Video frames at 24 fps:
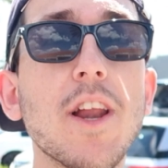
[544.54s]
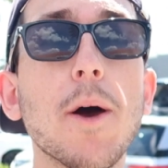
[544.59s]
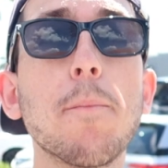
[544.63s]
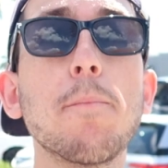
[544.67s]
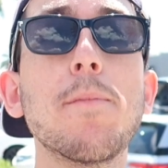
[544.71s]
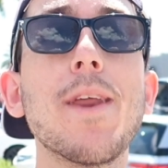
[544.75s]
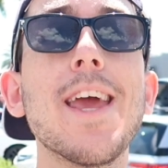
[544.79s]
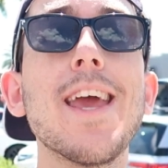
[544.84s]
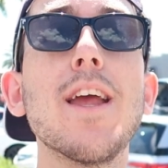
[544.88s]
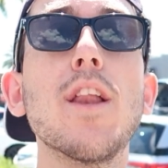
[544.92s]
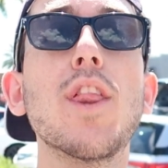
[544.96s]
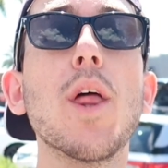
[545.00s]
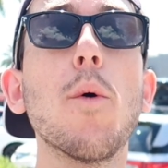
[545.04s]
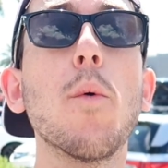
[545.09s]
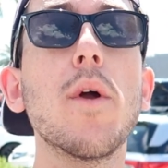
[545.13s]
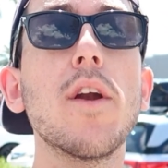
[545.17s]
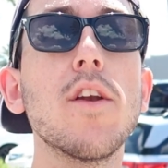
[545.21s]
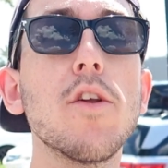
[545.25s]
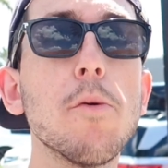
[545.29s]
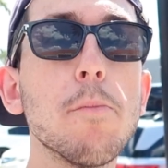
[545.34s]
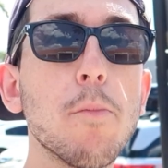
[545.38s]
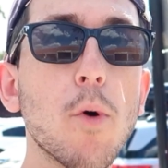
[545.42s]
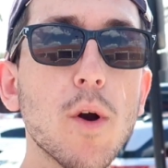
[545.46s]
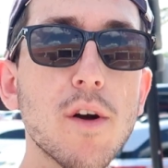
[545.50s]
updates. I want
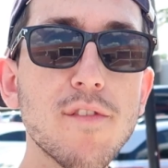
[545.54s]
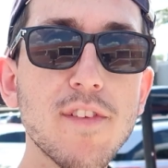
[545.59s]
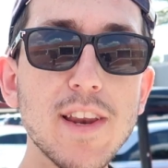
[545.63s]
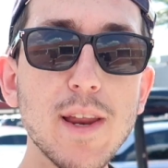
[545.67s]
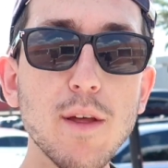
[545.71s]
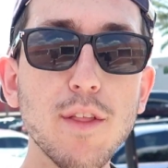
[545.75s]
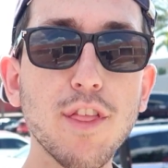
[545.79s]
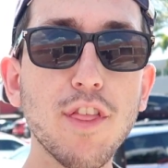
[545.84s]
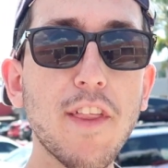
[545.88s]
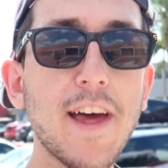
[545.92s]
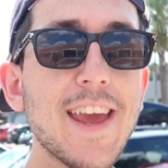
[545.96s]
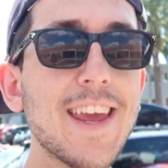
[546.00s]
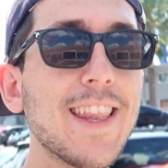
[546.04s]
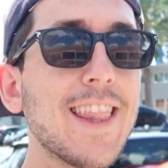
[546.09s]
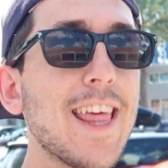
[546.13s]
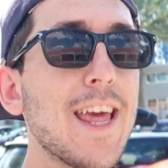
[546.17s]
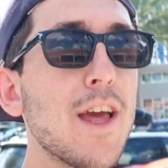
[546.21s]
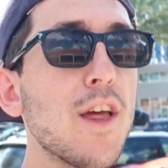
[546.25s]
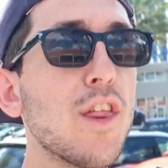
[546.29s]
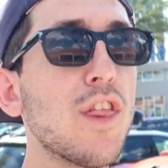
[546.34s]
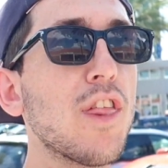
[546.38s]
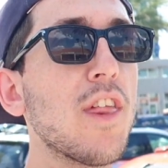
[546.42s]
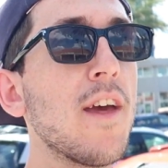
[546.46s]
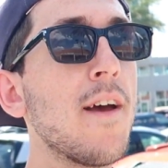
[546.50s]
to do more videos like
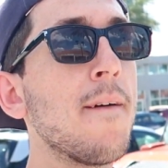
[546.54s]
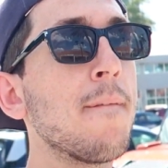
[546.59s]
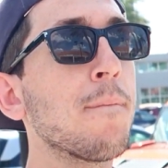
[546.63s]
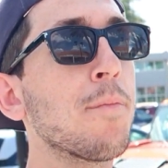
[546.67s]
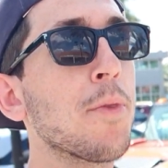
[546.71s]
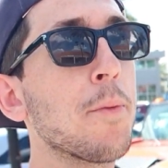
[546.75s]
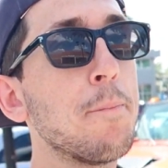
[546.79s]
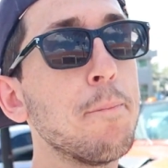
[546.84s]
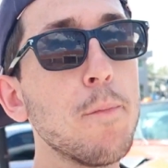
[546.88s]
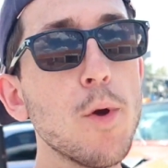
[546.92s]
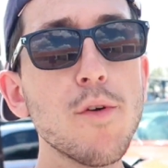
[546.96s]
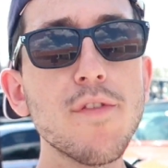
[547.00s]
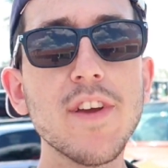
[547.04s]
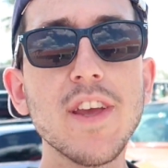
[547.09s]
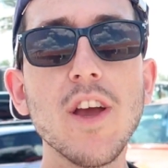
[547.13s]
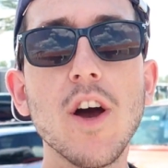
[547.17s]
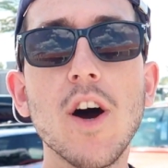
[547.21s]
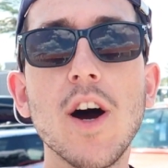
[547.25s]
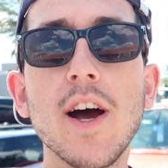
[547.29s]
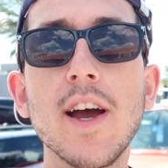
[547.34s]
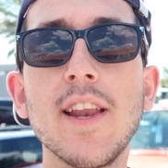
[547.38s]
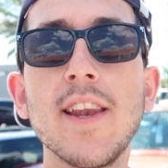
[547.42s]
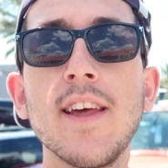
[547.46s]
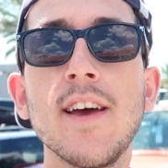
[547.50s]
this. Moving
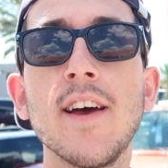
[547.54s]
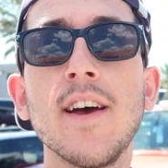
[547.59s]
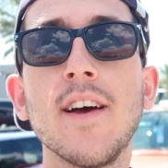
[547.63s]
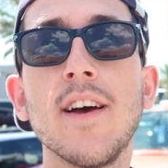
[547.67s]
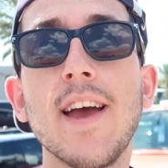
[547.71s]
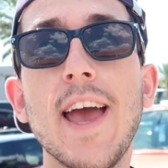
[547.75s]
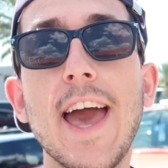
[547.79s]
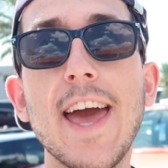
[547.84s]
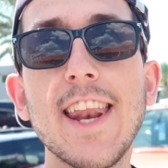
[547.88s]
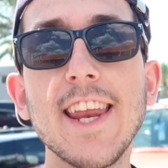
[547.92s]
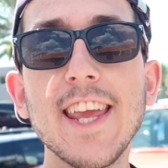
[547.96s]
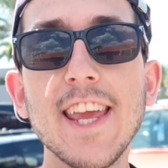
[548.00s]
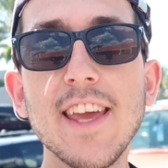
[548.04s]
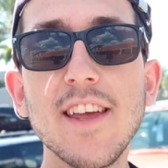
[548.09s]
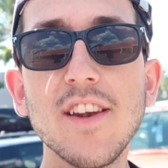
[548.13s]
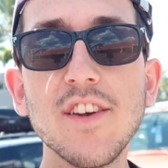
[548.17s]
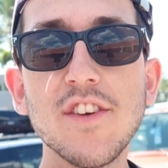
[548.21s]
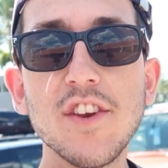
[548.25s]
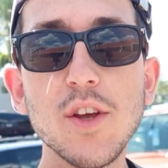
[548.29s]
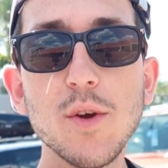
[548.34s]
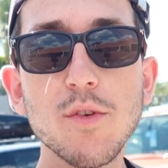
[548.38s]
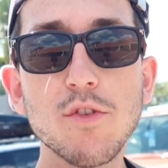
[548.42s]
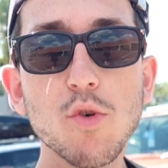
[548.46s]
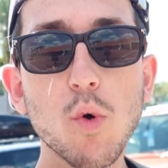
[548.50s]
on, heading
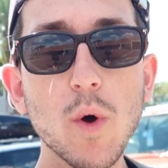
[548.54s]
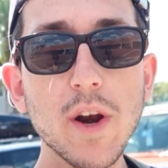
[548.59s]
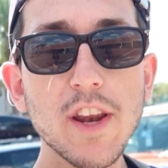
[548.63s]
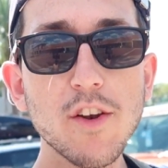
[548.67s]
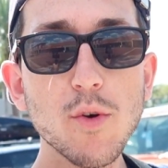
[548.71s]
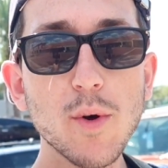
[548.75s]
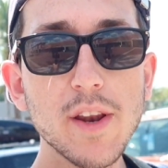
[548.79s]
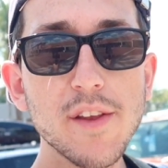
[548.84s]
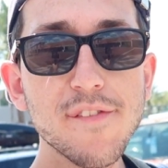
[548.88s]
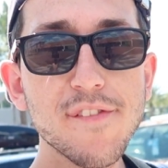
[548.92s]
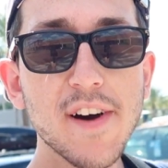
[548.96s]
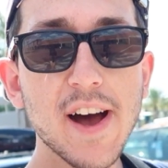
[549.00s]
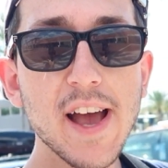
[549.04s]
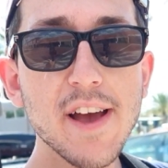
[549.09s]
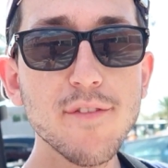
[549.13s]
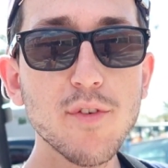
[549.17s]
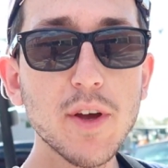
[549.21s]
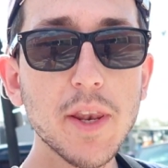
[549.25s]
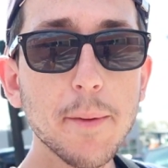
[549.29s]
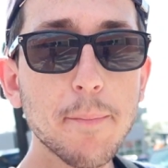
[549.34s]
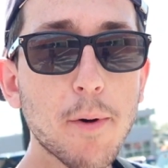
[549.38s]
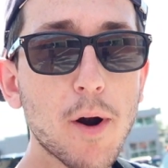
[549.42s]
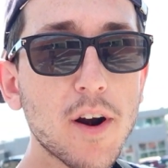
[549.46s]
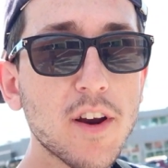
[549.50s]
into 2025
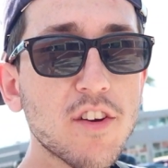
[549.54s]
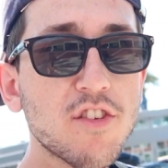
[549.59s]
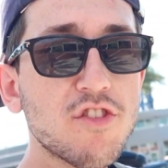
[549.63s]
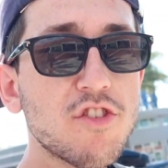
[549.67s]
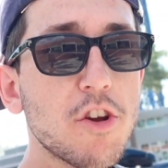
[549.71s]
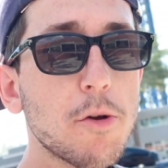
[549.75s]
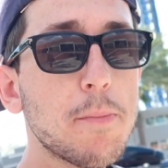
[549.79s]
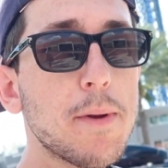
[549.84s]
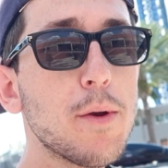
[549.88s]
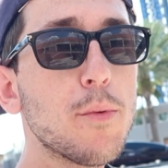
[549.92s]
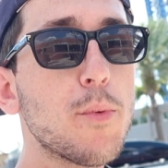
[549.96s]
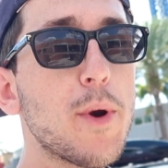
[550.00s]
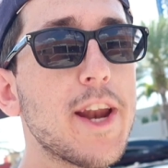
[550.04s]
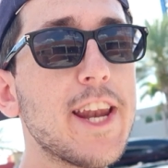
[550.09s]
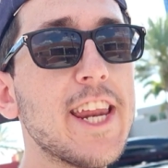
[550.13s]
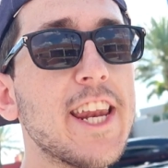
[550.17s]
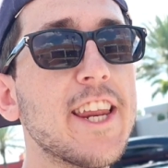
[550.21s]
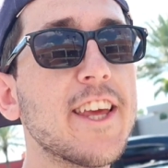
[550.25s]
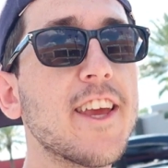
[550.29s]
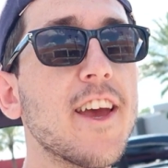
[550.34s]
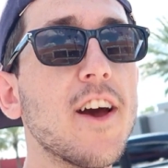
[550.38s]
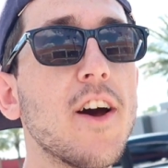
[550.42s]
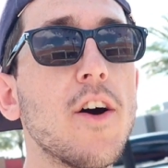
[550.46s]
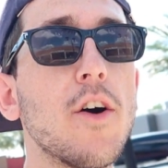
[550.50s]
when the park should be ready to
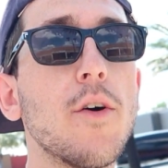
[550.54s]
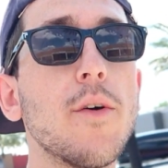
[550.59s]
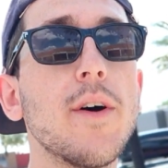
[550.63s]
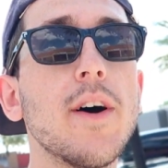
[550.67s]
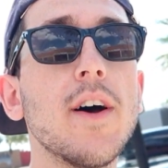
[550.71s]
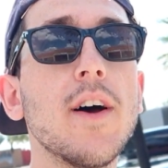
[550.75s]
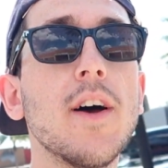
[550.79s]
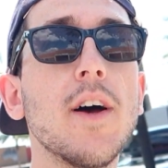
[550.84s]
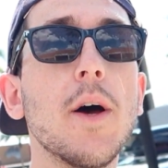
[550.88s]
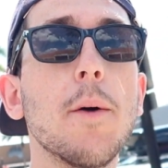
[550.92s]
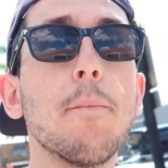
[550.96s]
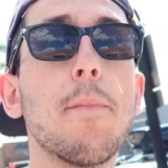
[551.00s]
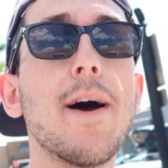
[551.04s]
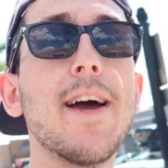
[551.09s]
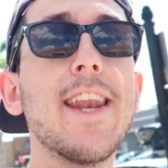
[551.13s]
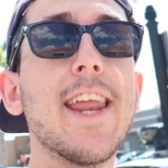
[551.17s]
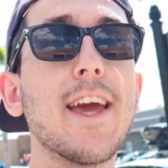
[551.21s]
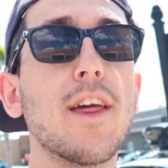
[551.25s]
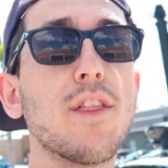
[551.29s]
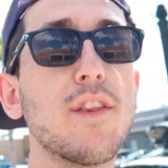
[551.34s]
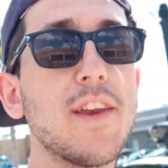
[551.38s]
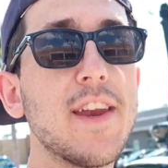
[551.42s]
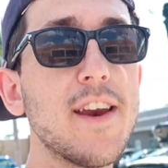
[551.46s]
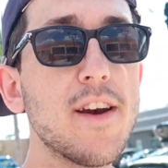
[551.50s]
go by
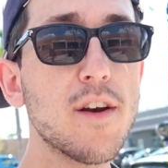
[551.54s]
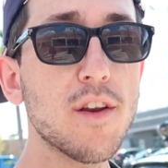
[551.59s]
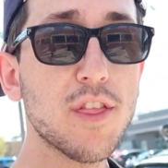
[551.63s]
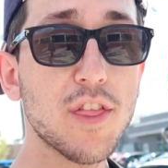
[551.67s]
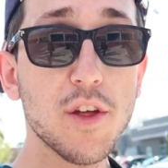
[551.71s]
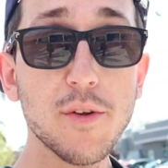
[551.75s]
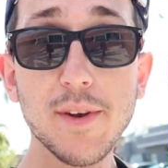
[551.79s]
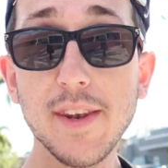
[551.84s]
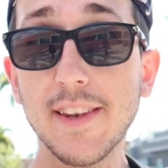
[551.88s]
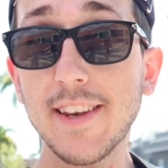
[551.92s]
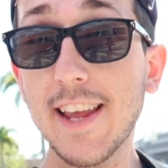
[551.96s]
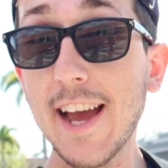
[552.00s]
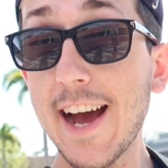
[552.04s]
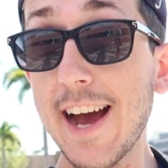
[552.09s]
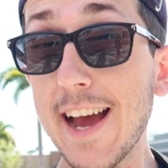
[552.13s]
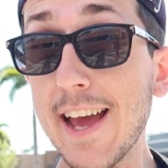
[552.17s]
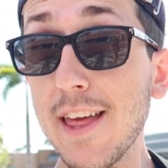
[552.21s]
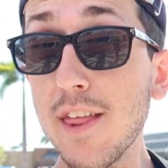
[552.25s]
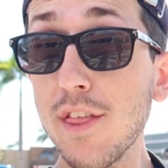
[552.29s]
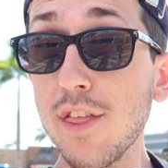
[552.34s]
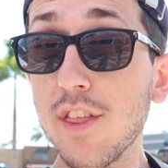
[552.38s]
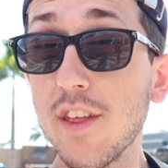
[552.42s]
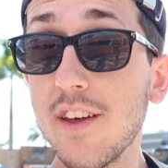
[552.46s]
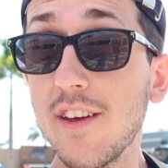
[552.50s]
next year. So
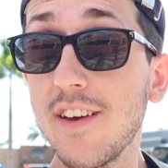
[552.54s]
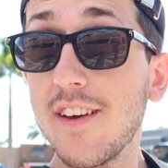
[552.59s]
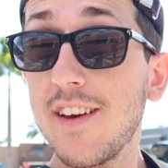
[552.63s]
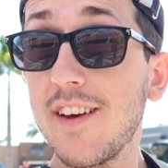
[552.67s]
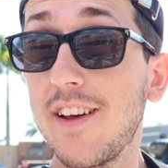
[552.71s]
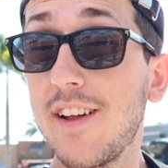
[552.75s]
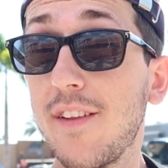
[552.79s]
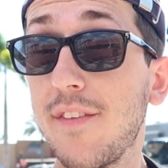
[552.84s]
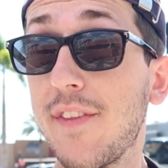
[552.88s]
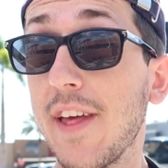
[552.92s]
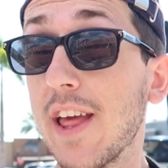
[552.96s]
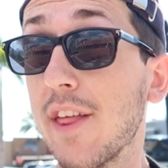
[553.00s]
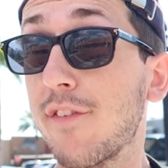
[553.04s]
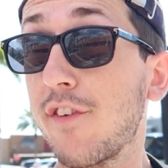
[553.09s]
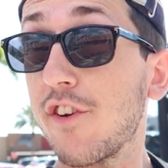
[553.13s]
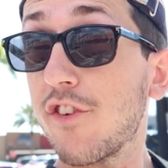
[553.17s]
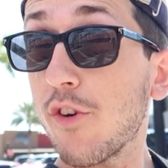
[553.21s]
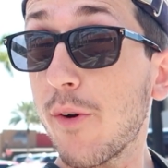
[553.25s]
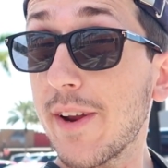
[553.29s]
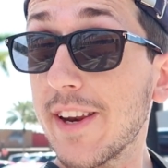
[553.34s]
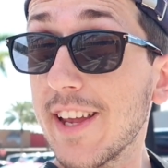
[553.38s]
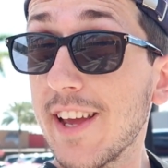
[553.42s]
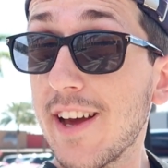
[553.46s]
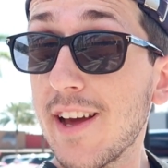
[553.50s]
guys, thanks for
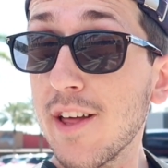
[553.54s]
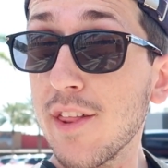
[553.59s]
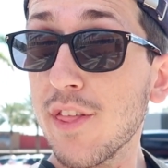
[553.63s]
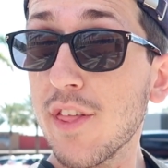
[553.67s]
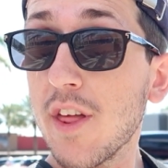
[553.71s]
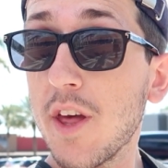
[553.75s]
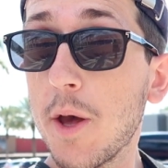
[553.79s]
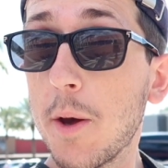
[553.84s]
joining us.